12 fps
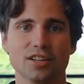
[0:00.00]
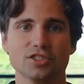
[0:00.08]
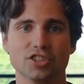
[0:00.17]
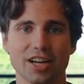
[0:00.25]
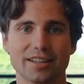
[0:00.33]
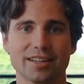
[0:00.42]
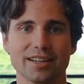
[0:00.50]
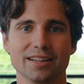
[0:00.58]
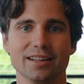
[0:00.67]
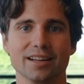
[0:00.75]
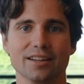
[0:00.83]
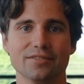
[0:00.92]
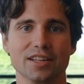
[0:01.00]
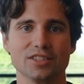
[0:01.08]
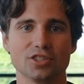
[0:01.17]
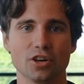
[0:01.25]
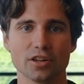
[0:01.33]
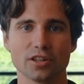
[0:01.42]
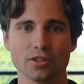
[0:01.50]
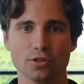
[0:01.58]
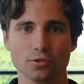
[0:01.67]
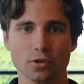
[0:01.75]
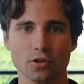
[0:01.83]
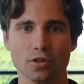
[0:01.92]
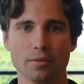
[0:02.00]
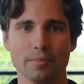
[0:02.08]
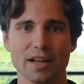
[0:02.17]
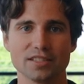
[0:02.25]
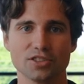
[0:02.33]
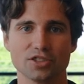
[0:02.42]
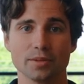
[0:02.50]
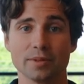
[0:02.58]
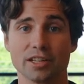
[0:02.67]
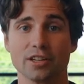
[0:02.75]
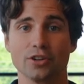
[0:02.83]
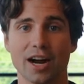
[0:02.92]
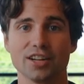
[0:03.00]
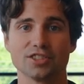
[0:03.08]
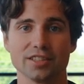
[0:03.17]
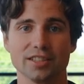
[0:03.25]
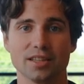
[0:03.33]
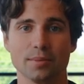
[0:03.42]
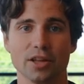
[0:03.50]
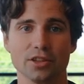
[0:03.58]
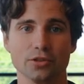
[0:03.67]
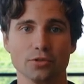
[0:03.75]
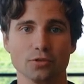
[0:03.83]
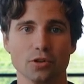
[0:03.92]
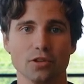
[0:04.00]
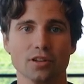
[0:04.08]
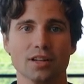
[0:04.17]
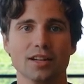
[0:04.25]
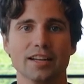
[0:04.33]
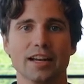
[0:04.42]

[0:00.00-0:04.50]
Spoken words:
Check in, and if they started a new role, message them and congratulate them on the new role.